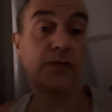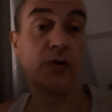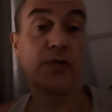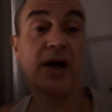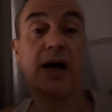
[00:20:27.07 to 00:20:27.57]

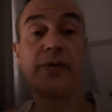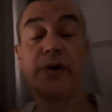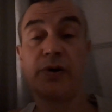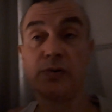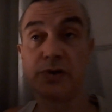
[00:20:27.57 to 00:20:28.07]
forth, and
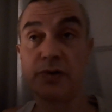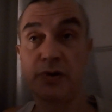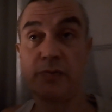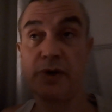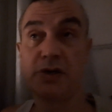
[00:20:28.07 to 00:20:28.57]
they also
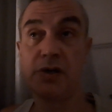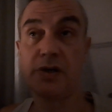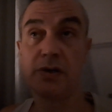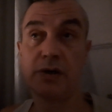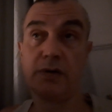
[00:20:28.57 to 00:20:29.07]
committed